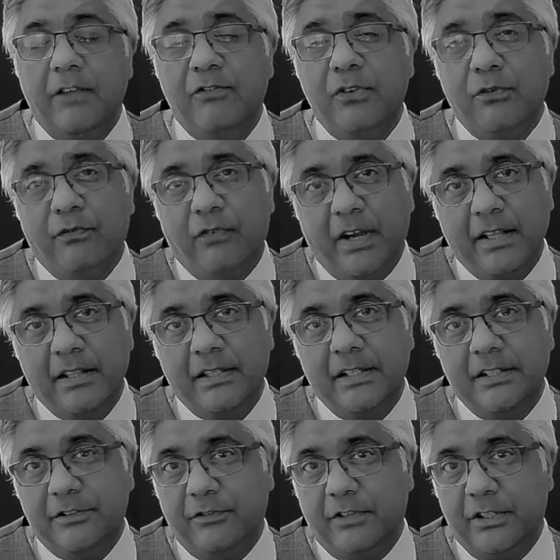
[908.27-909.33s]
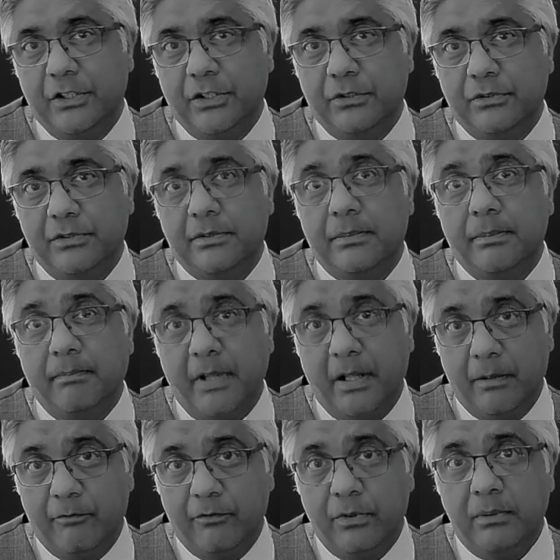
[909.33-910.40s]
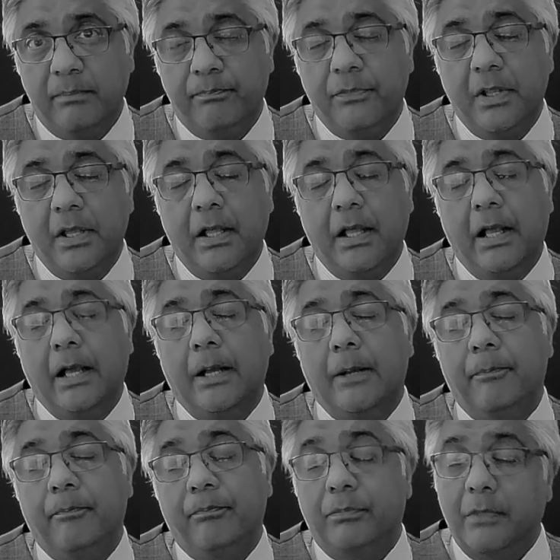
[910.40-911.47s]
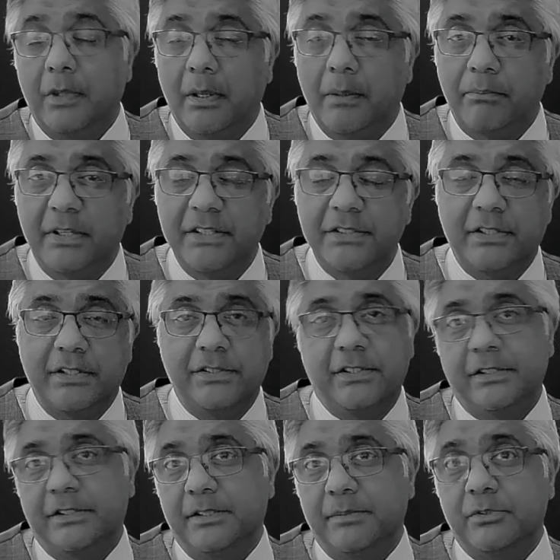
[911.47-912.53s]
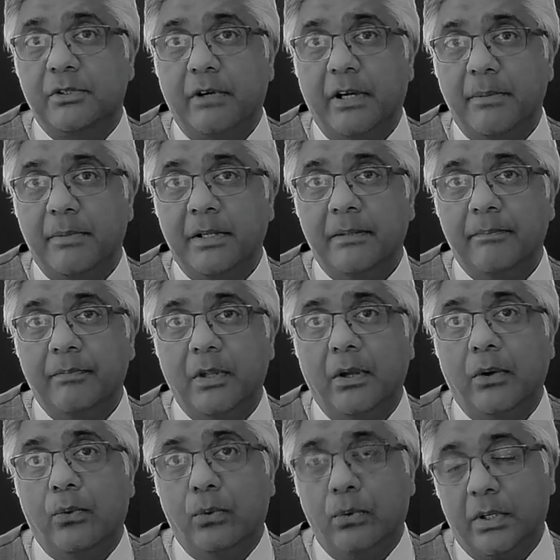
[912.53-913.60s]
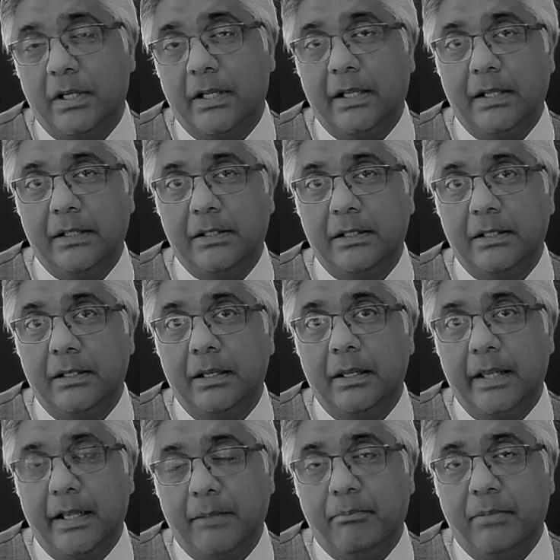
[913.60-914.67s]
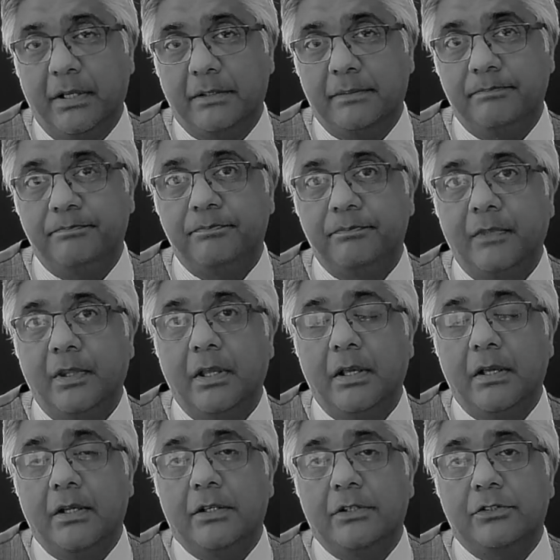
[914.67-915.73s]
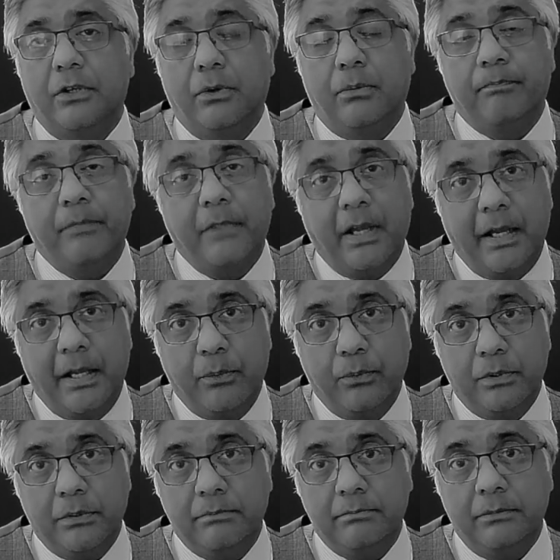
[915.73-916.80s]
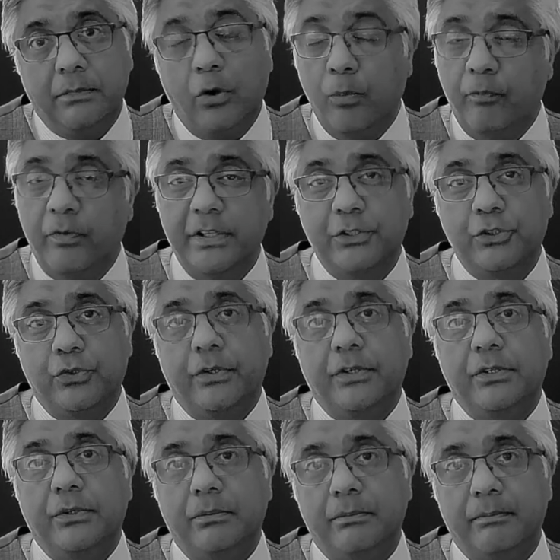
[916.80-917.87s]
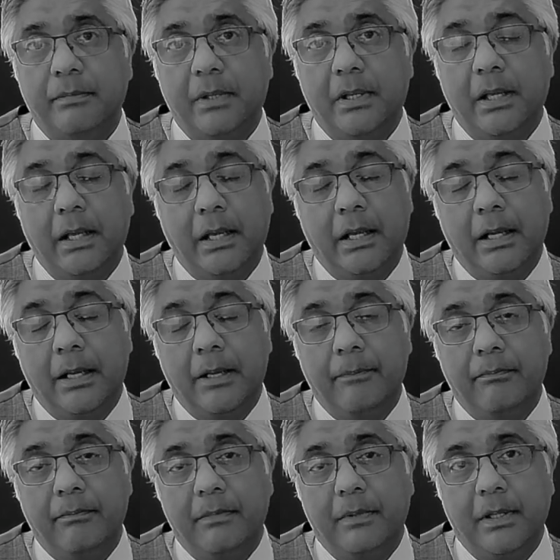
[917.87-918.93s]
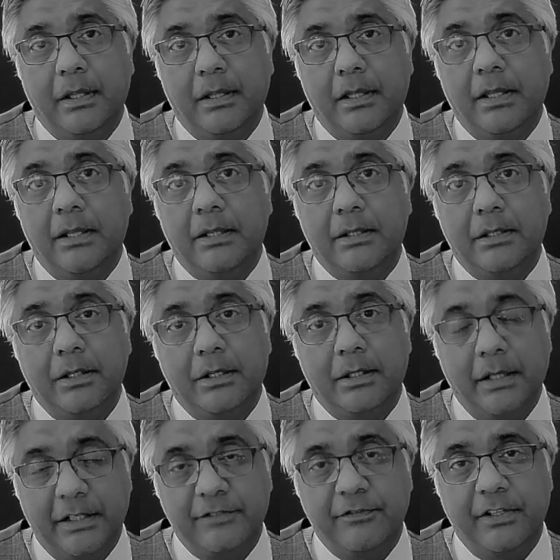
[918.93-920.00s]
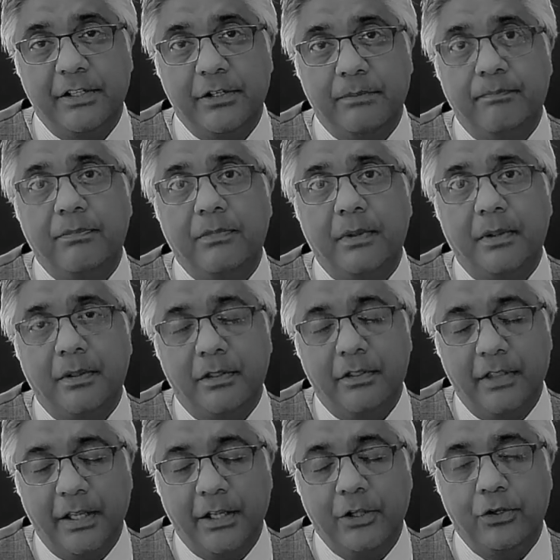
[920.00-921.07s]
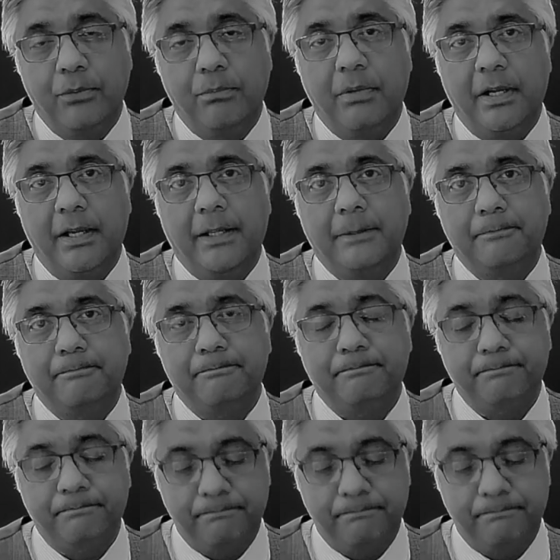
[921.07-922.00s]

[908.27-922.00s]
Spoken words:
If you find these videos helpful, please consider subscribing or clicking the like button. So I will hopefully join you in the next video. Thank you. Bye.